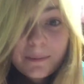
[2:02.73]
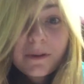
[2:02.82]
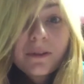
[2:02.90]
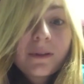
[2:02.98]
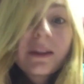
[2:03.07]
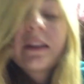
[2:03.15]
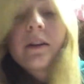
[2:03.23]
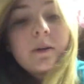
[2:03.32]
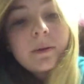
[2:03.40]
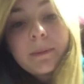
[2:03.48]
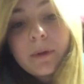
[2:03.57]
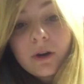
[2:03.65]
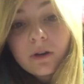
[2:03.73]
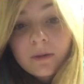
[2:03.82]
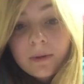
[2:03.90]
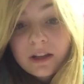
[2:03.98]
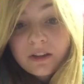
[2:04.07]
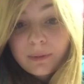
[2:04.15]
supposedly there will be
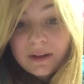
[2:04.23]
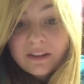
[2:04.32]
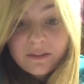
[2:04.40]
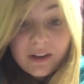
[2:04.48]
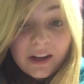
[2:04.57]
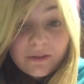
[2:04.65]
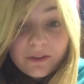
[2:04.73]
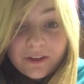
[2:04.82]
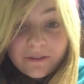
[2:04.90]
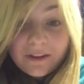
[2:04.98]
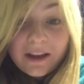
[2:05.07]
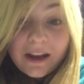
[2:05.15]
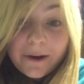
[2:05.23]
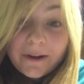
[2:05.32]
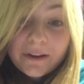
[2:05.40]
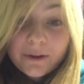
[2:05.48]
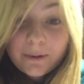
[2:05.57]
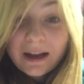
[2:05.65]
Pokemon specified for different
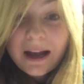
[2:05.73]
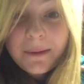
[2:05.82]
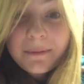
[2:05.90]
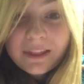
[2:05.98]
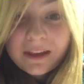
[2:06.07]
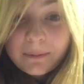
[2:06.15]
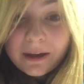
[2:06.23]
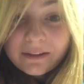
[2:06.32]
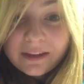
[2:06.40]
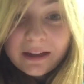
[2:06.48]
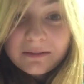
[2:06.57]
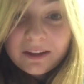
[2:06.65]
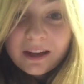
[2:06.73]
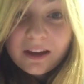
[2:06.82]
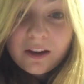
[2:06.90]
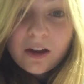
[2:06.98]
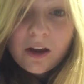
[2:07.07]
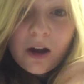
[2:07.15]
areas, so I'm thinking about that, I was like,